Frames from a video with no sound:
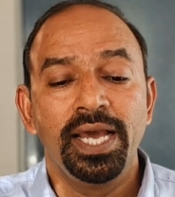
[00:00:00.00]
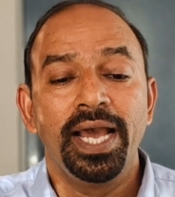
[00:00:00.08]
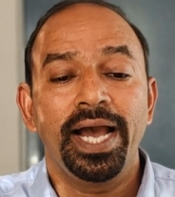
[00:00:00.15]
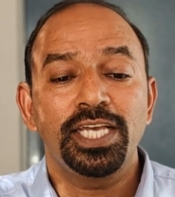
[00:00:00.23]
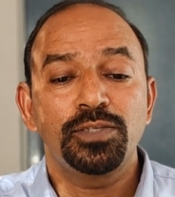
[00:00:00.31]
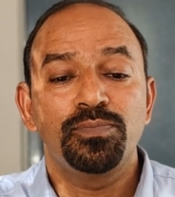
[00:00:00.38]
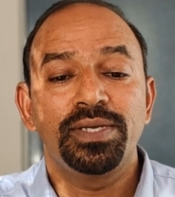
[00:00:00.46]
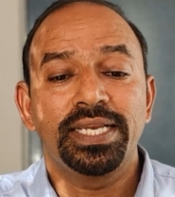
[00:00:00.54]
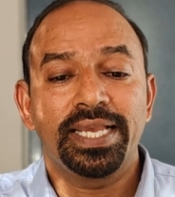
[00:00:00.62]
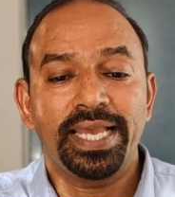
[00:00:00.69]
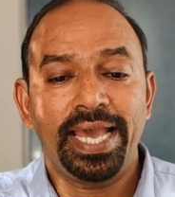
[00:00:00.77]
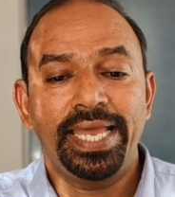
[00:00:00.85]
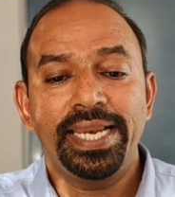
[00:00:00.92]
has been
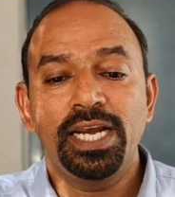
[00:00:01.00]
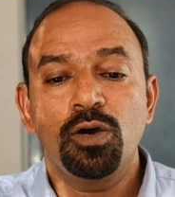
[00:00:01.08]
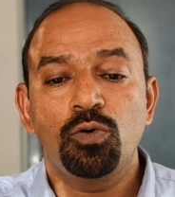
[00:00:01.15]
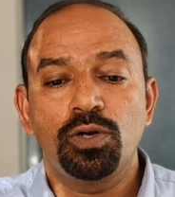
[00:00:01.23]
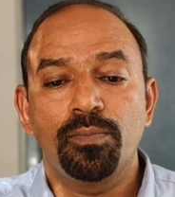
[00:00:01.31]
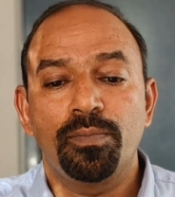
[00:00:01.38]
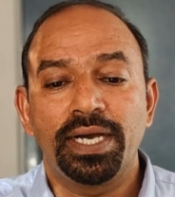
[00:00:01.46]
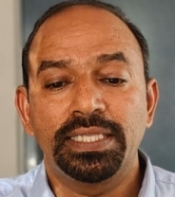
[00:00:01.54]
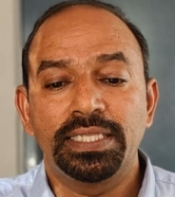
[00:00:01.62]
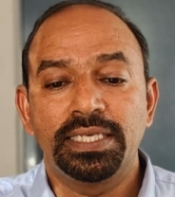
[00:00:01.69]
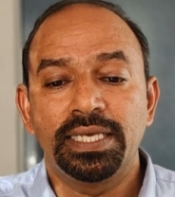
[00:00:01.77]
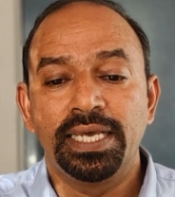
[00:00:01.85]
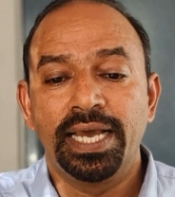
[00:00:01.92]
carried out by
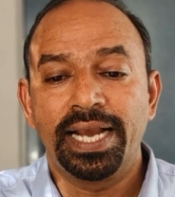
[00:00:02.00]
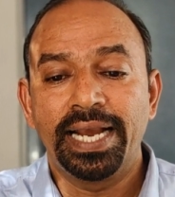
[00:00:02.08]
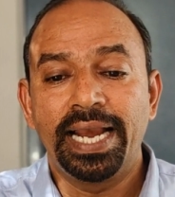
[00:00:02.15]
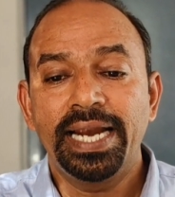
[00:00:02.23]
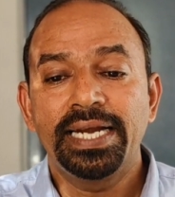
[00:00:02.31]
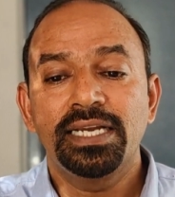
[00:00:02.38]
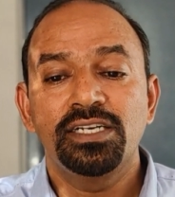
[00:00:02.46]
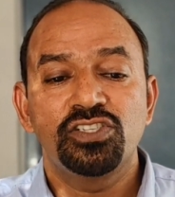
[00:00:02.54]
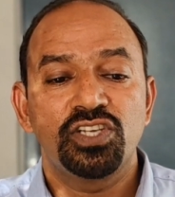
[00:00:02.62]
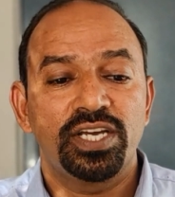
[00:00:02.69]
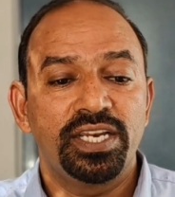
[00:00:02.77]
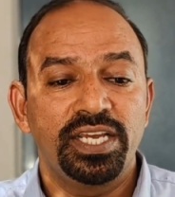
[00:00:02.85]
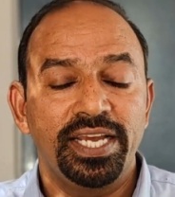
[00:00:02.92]
the guidance
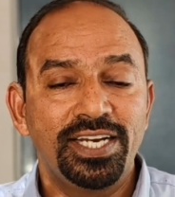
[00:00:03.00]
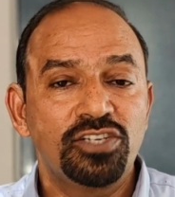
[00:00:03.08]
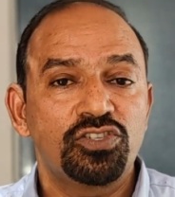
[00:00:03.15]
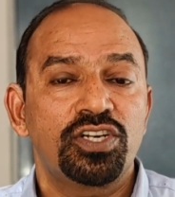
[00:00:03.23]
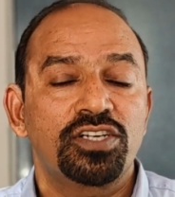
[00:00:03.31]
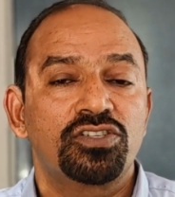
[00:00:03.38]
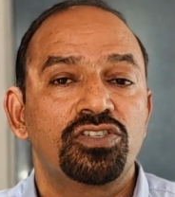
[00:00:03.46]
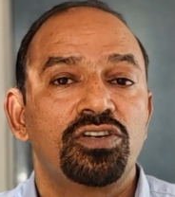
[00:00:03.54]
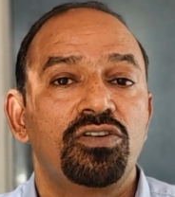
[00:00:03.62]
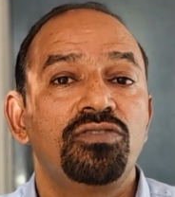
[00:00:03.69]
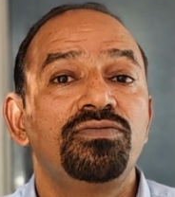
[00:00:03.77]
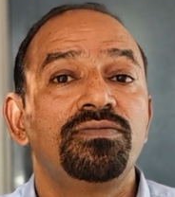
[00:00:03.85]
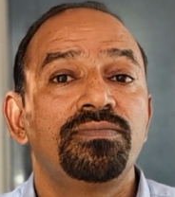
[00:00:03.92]
and instruction
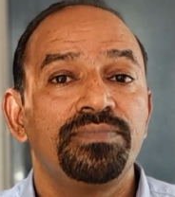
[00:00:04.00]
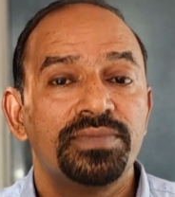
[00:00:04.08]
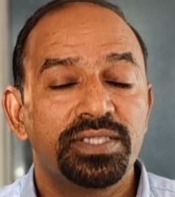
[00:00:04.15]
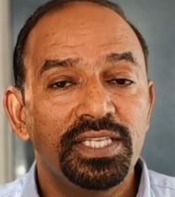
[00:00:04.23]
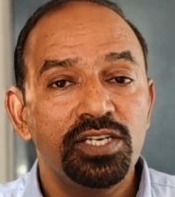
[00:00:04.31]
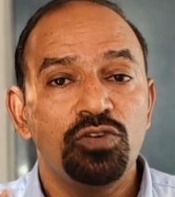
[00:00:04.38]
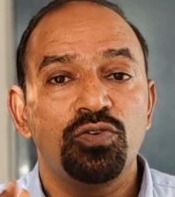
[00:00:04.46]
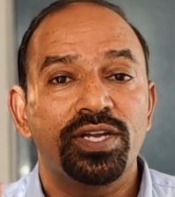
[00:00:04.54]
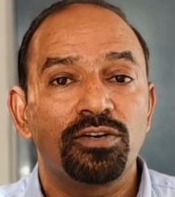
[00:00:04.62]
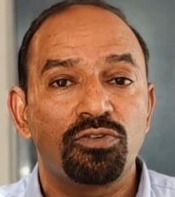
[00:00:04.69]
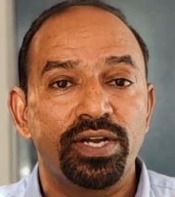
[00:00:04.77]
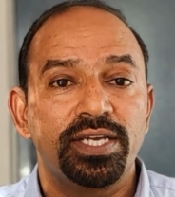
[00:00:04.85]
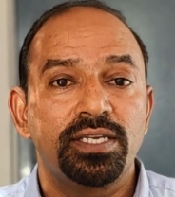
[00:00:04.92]
of, then you can
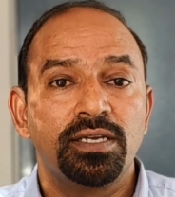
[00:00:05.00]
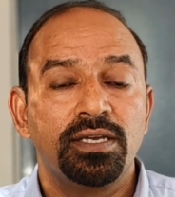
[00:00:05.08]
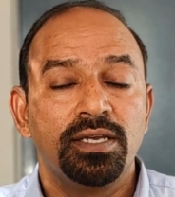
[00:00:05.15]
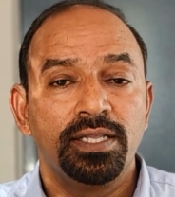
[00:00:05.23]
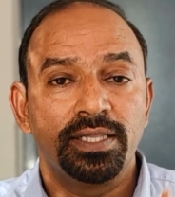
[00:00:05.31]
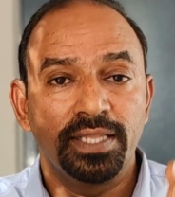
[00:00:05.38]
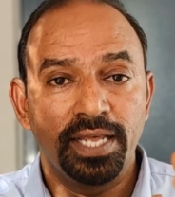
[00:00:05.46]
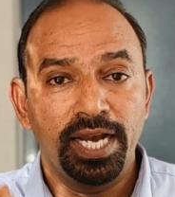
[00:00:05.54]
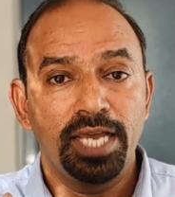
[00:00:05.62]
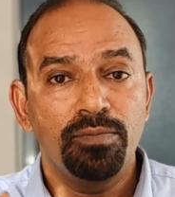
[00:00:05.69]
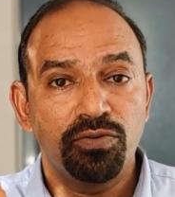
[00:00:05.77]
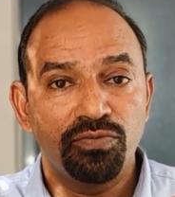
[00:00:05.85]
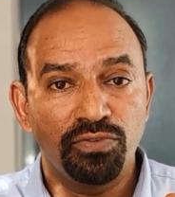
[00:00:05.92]
write the
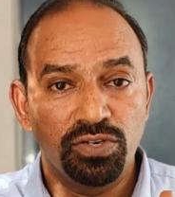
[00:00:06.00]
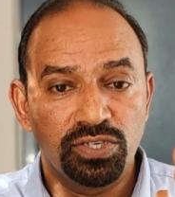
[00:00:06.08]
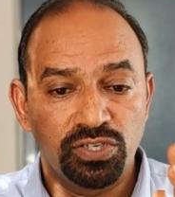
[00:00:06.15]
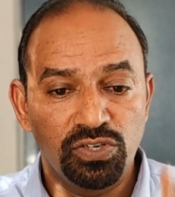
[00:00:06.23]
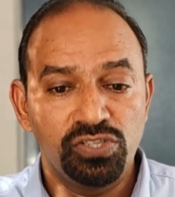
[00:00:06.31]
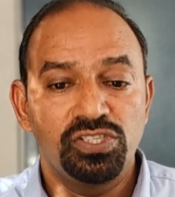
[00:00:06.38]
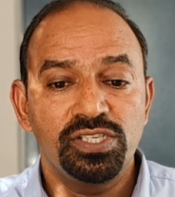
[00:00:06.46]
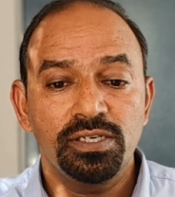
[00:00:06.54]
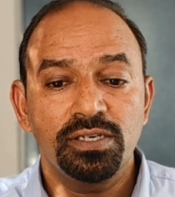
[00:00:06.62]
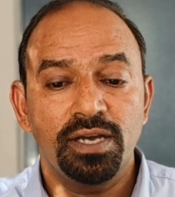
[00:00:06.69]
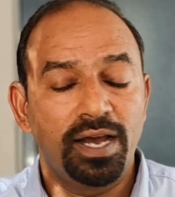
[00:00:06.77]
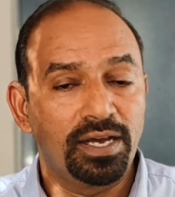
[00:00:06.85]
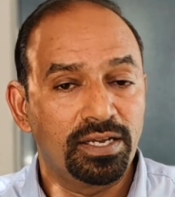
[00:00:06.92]
name of your teacher
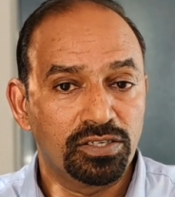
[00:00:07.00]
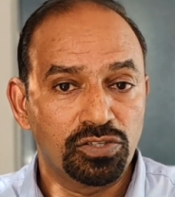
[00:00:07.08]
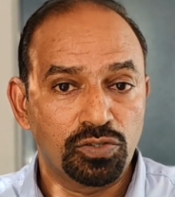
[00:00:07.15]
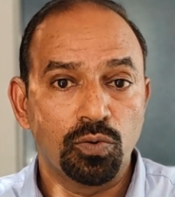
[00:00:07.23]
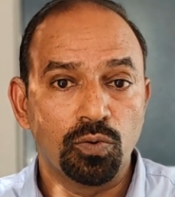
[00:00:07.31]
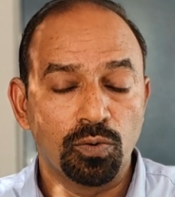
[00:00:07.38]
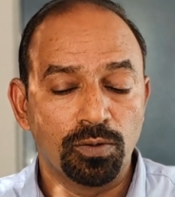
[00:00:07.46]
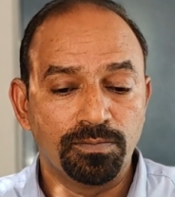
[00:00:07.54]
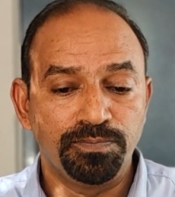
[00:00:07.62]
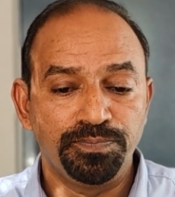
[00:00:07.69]
and school.